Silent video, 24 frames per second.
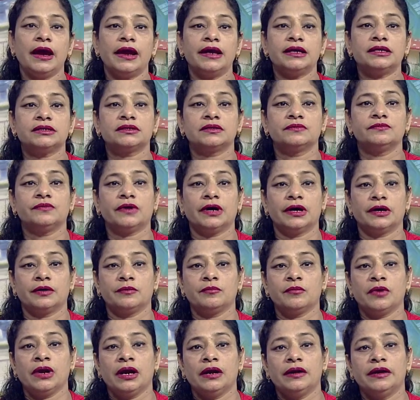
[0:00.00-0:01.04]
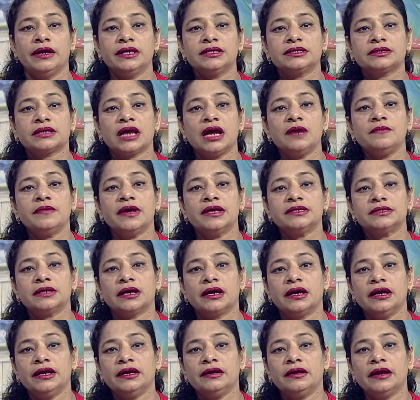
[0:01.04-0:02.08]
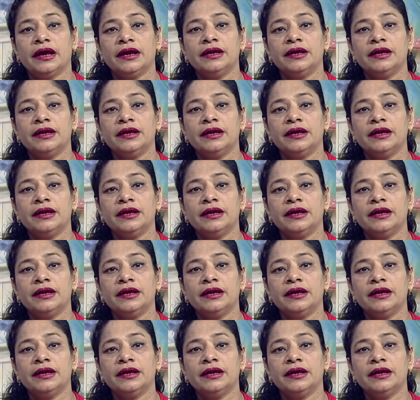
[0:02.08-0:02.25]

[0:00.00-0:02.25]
heads were described as early in